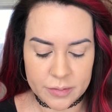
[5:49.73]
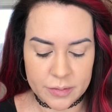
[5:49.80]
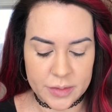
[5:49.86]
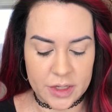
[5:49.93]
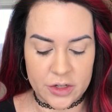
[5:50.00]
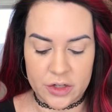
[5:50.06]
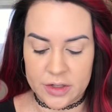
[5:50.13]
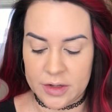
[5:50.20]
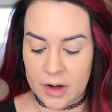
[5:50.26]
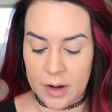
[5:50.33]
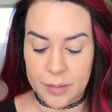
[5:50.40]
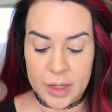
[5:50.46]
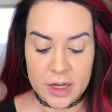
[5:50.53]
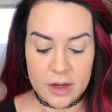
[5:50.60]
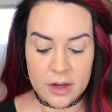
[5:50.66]
Such a
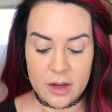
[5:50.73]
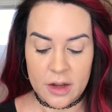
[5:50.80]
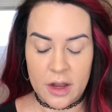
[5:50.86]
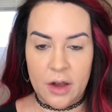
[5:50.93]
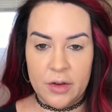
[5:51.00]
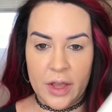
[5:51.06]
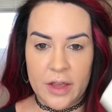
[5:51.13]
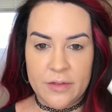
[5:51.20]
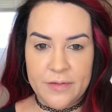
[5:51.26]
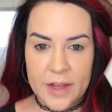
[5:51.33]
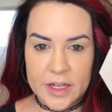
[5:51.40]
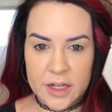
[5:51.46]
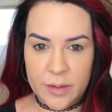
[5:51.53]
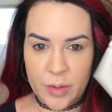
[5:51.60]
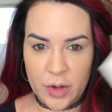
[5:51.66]
snob. Okay,
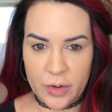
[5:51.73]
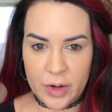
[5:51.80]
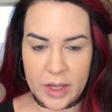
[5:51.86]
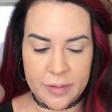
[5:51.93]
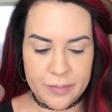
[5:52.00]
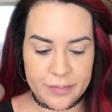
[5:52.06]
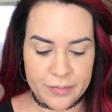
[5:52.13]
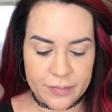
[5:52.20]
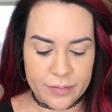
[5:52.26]
Fenty Beauty,